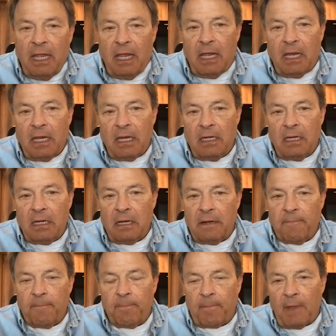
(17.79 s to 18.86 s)
and
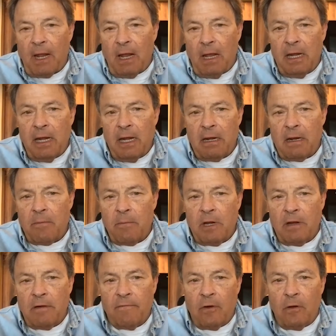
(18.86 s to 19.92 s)
um, I am
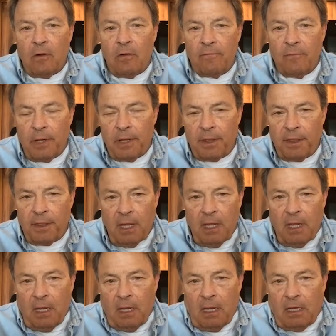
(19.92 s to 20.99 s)
involved with
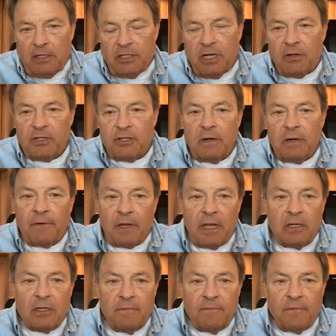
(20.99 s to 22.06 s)
Challenge Air for
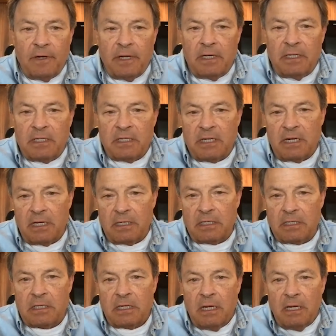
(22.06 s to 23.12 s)
Kids and Friends
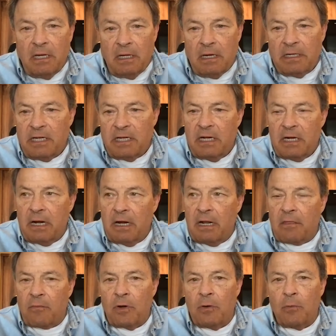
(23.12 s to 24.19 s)
since
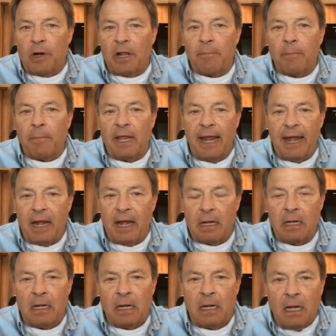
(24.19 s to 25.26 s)
1993 when it
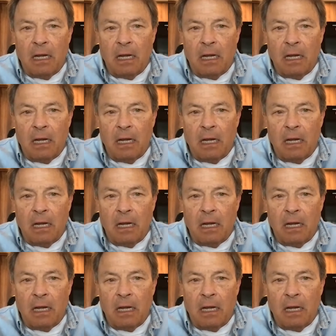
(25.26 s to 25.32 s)
began.